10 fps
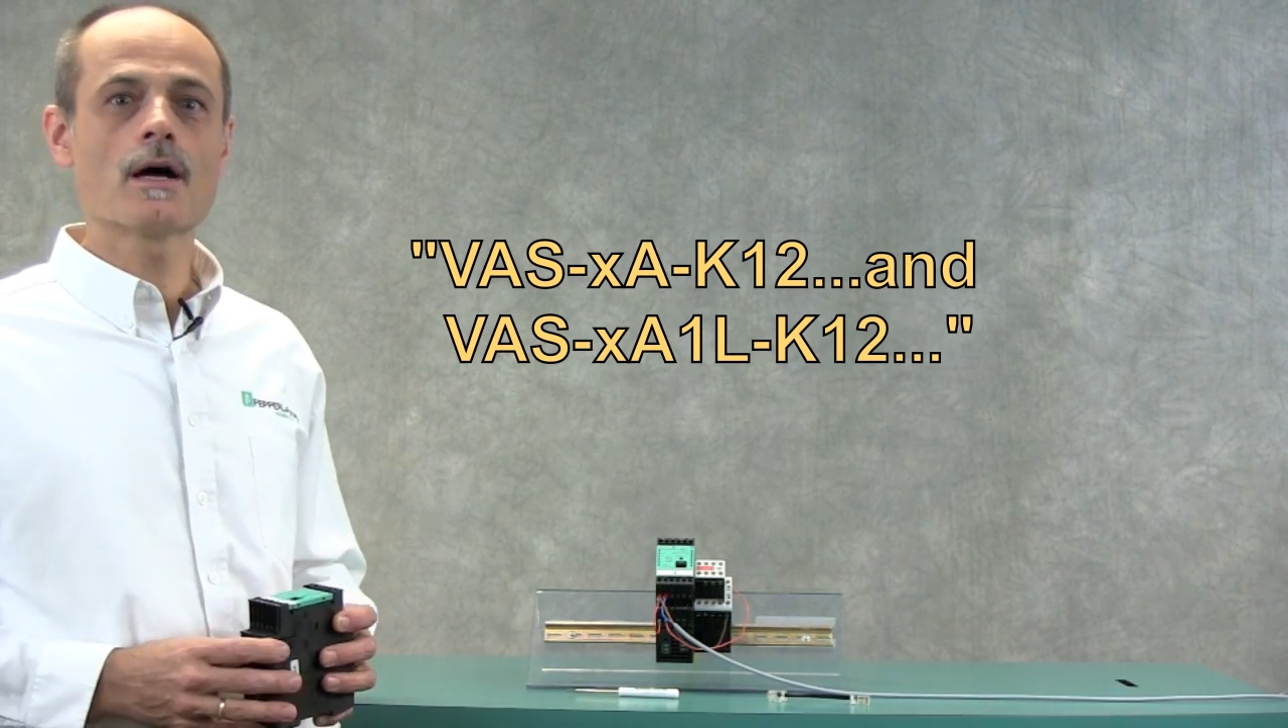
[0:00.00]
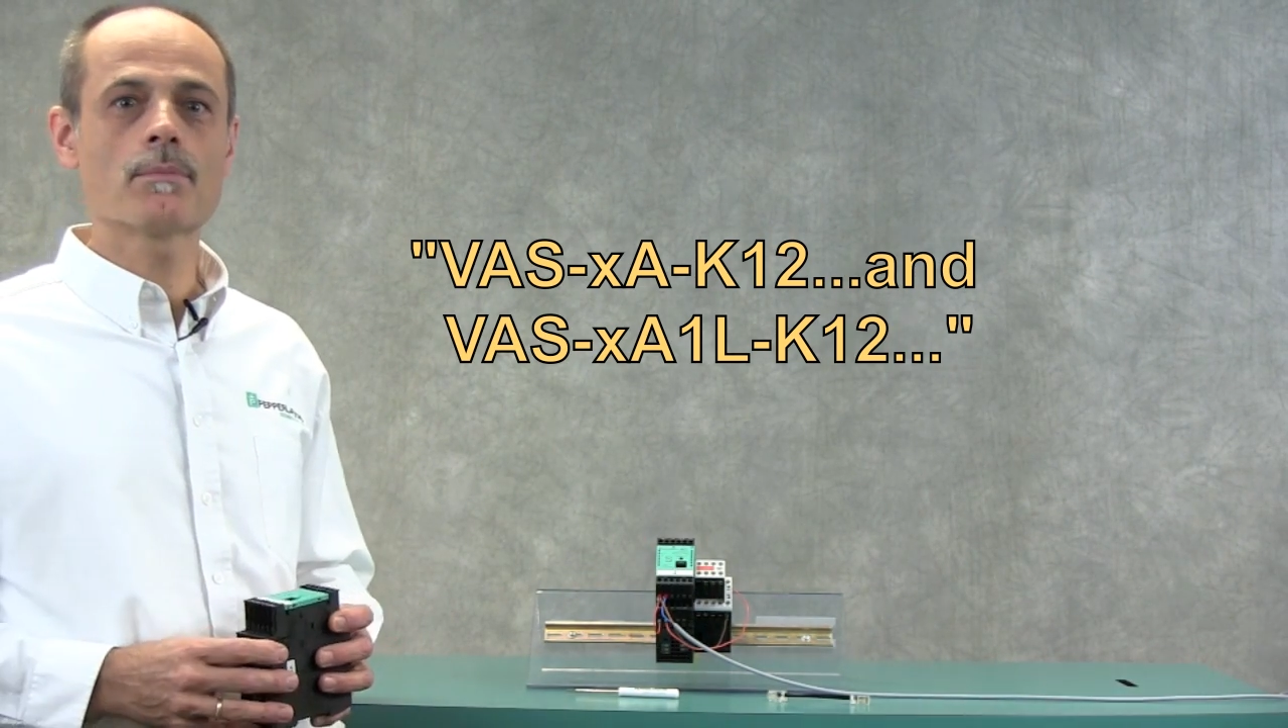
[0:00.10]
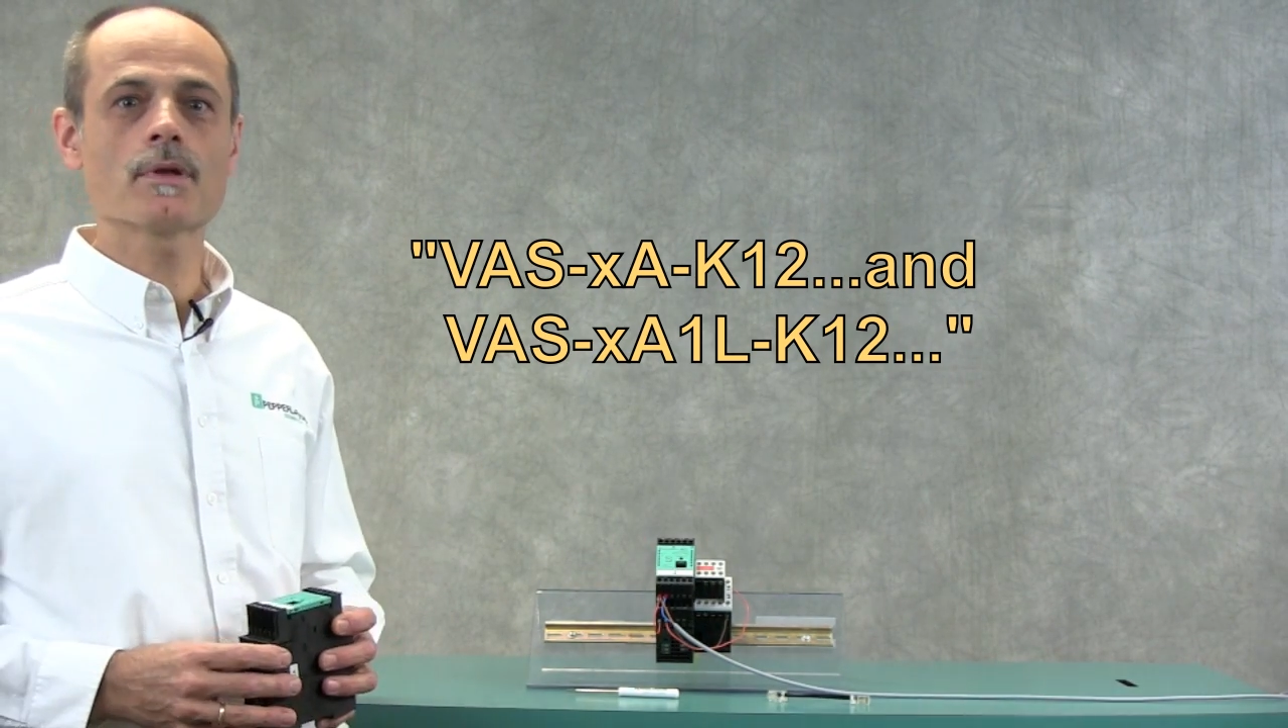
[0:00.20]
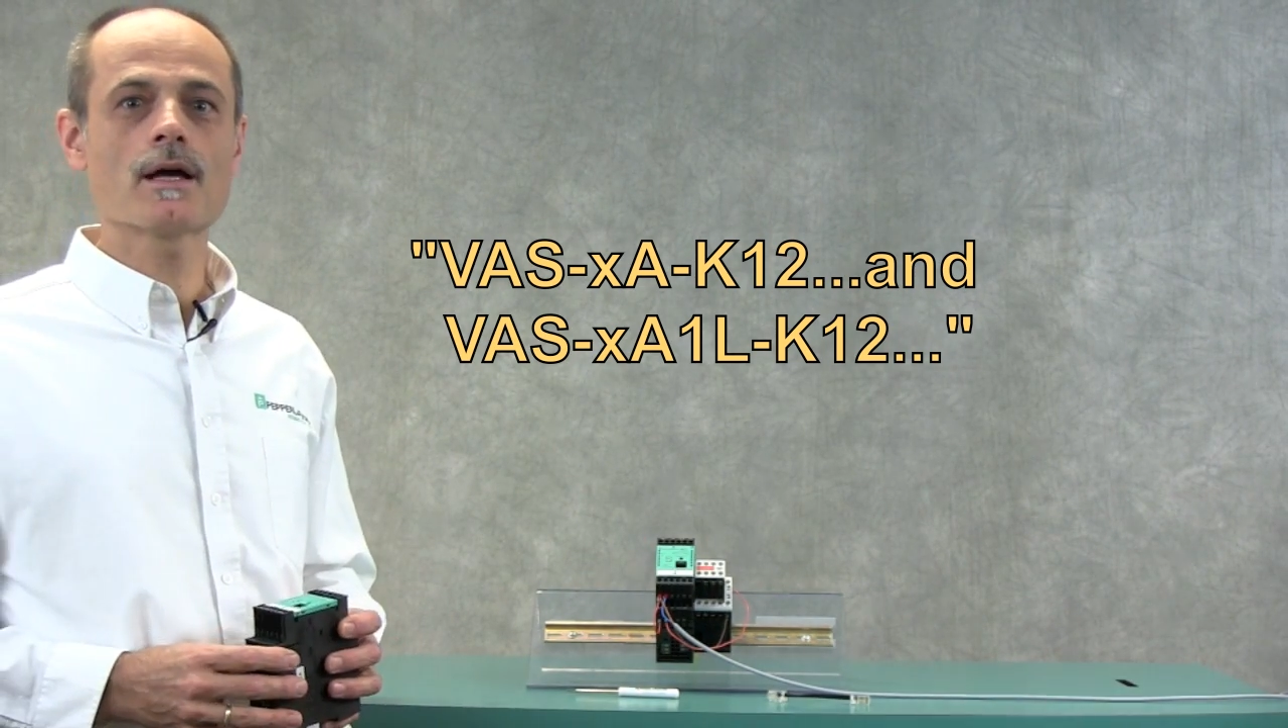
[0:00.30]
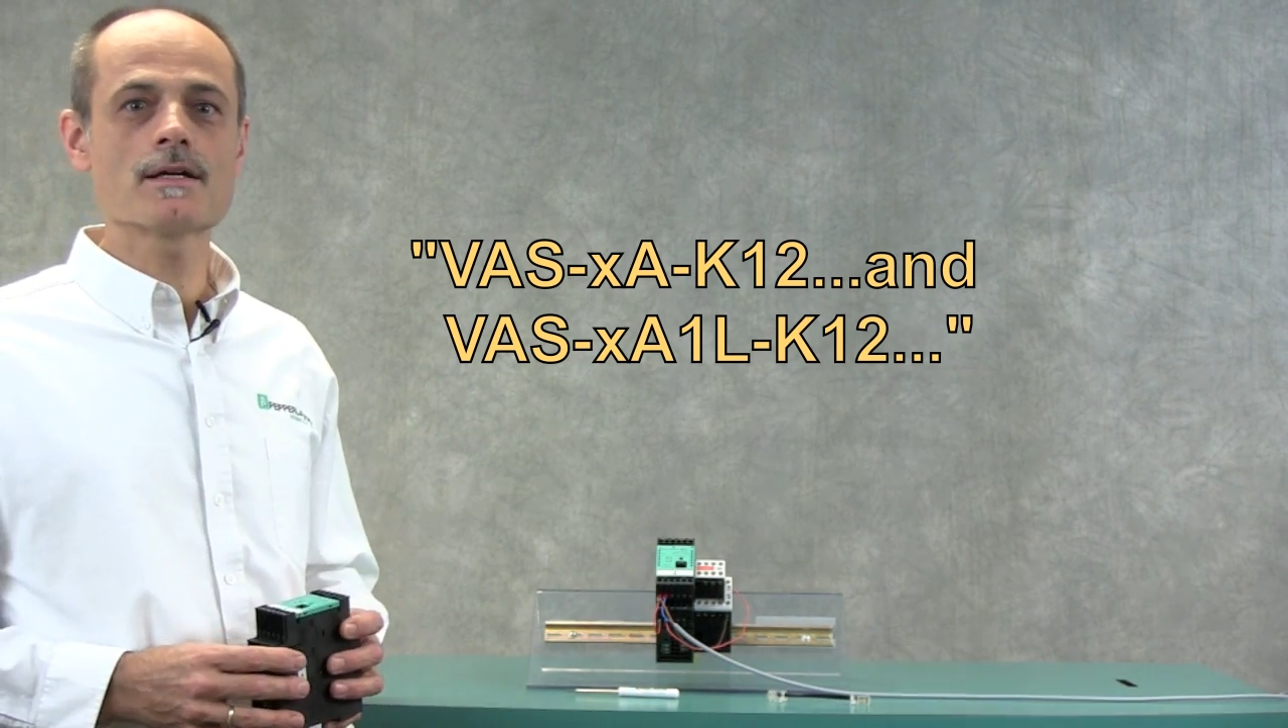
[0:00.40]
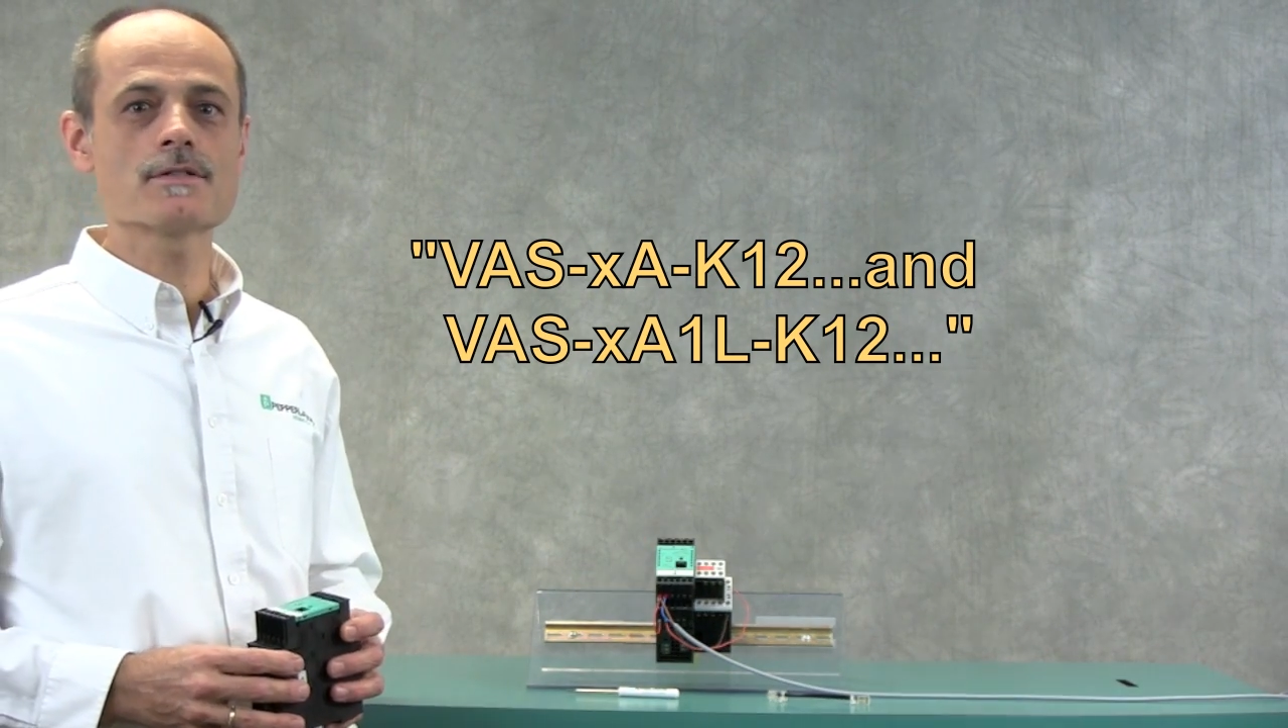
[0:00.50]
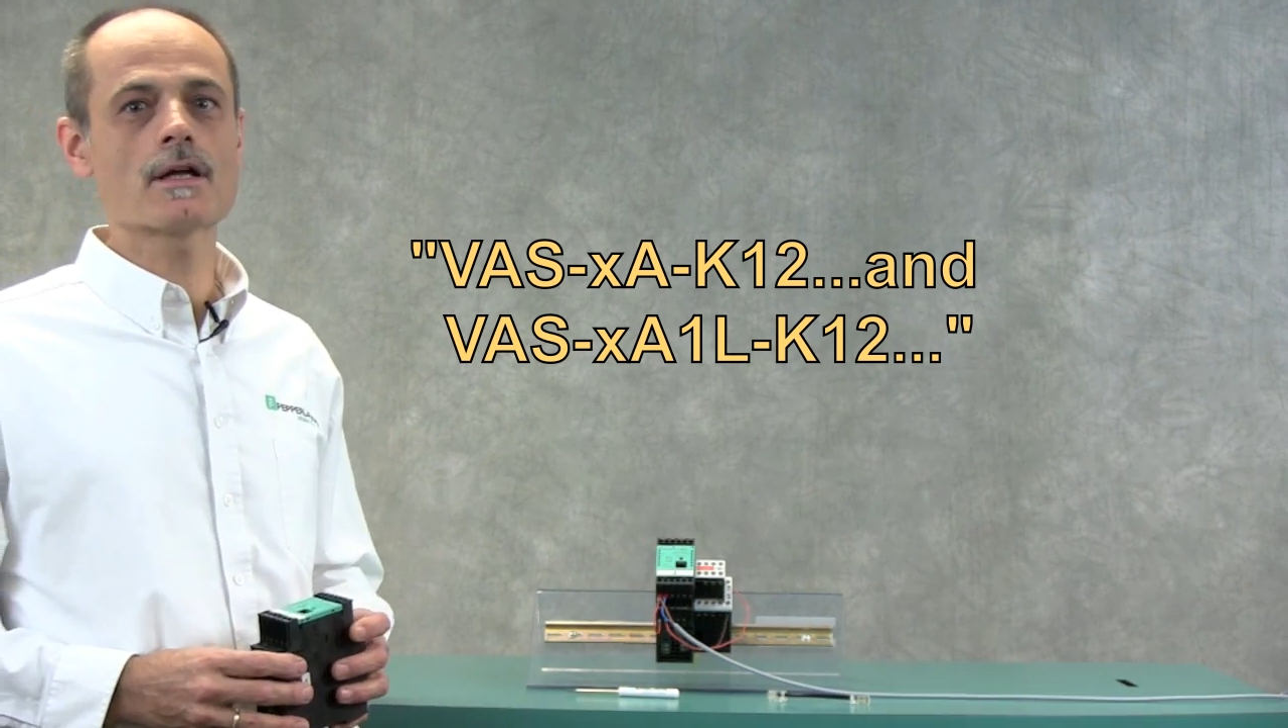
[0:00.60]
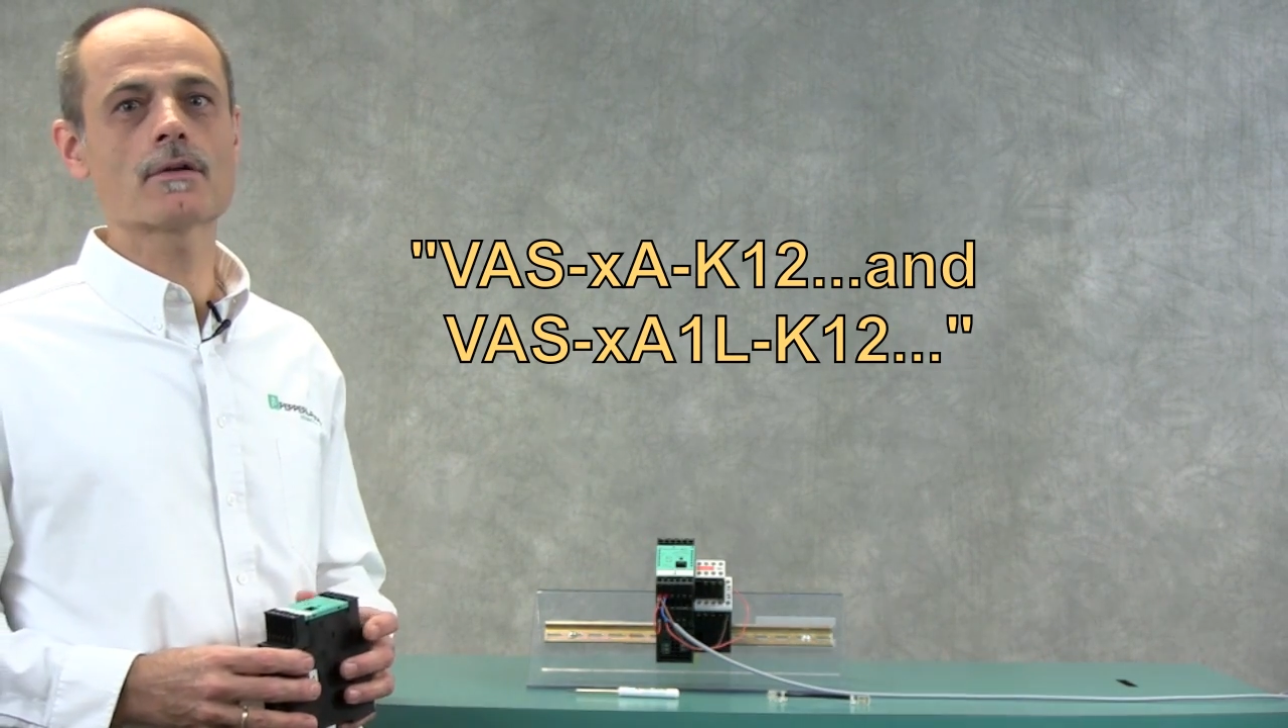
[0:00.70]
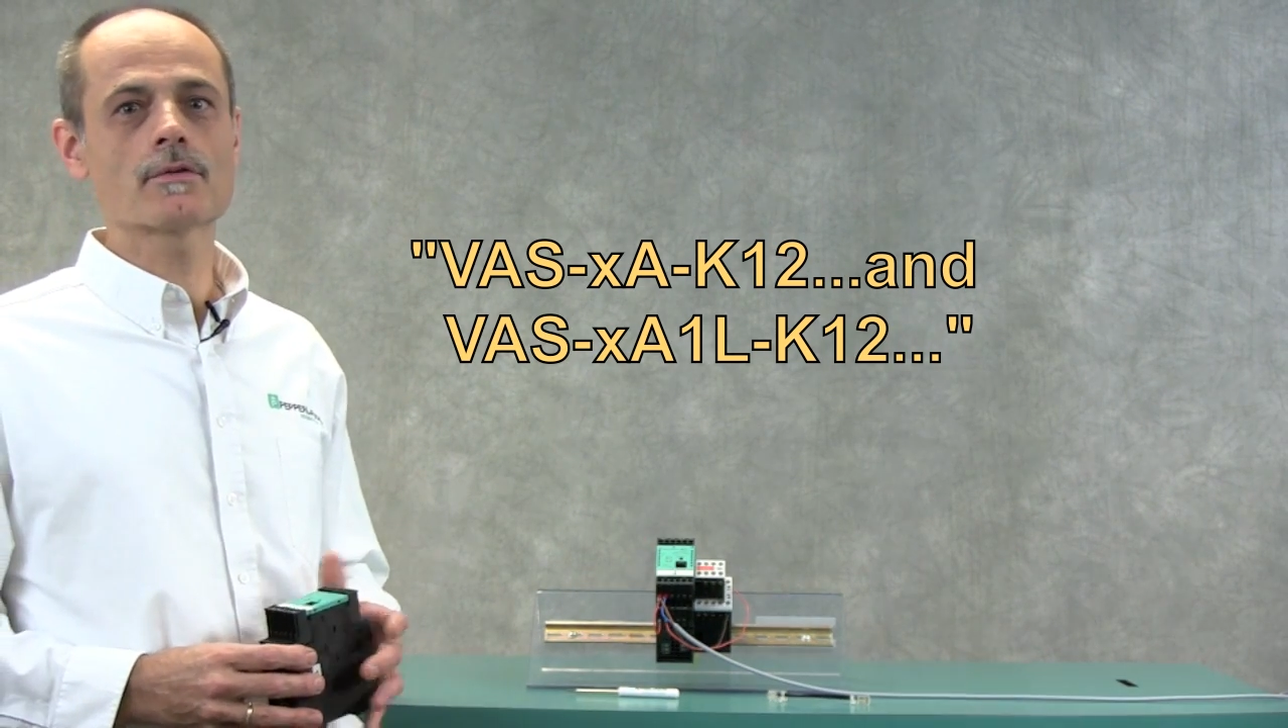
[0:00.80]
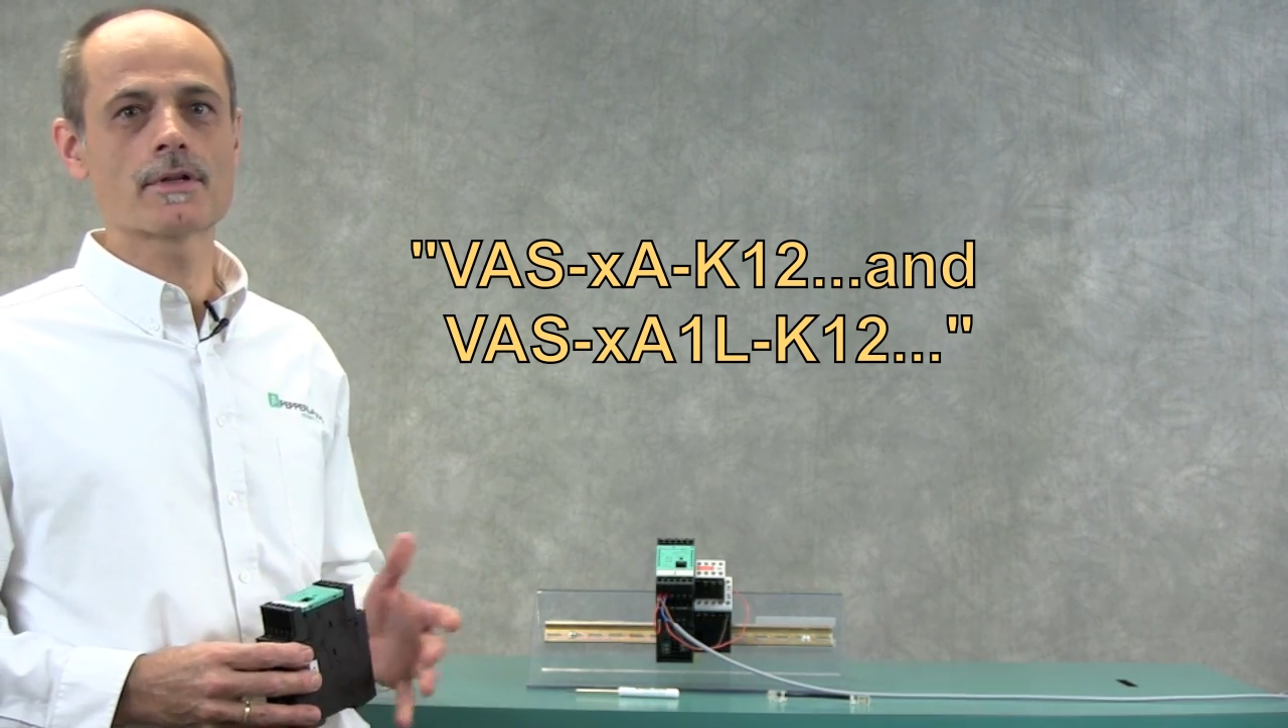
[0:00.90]
applies
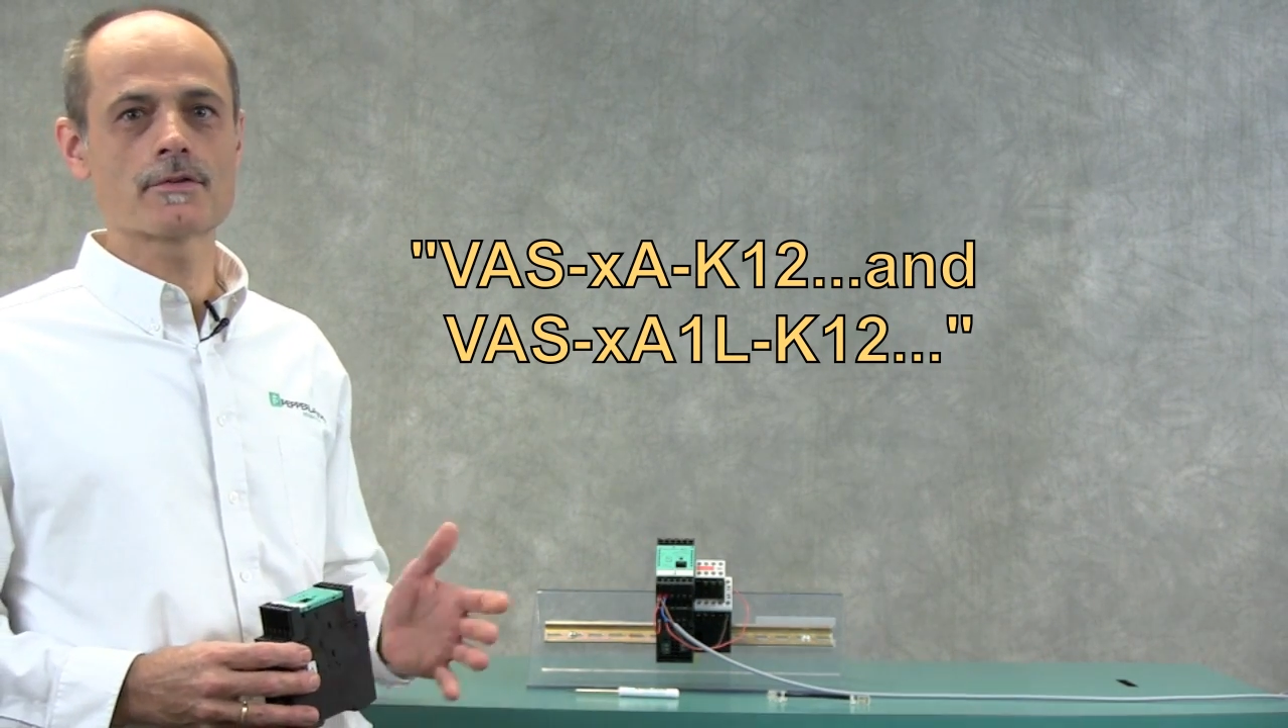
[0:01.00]
not only